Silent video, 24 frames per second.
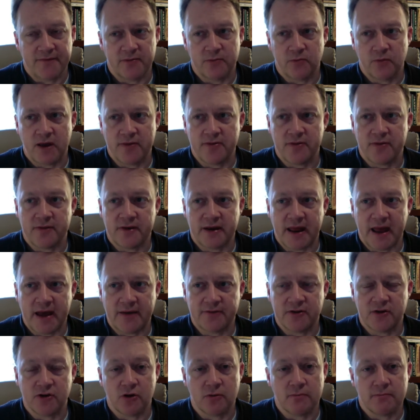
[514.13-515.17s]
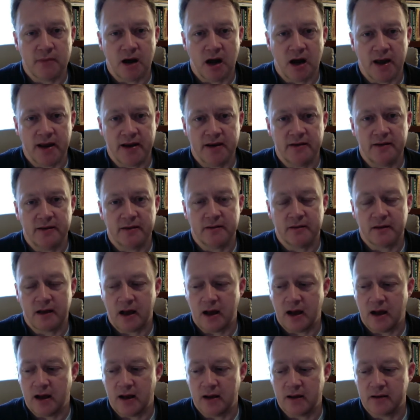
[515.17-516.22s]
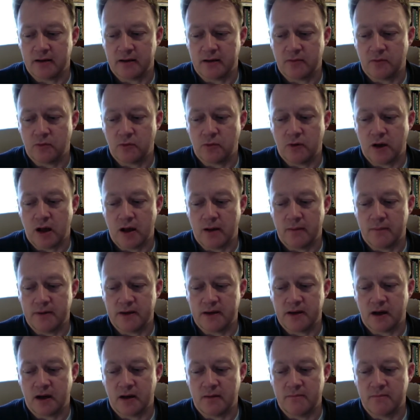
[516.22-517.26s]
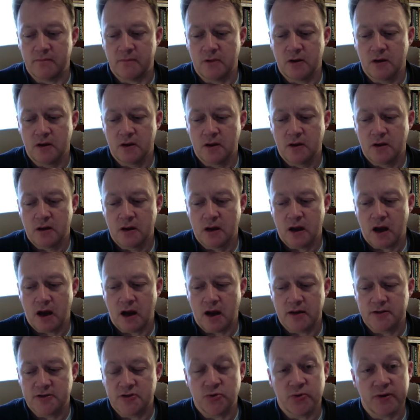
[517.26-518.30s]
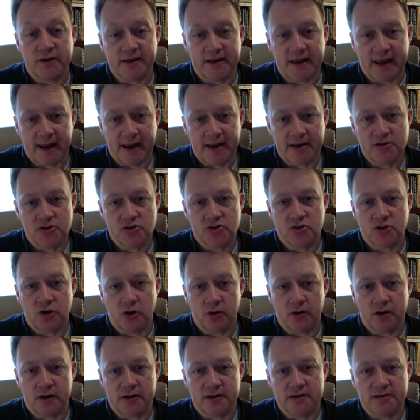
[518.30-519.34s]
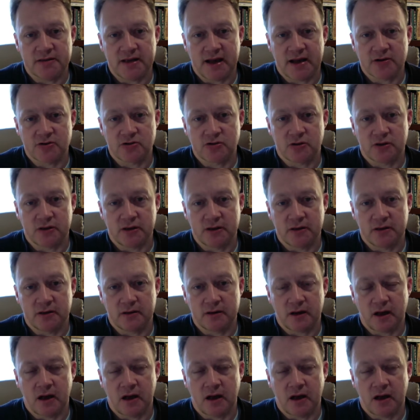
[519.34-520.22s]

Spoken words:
rather than having your mind become too engaged. Yoga is actually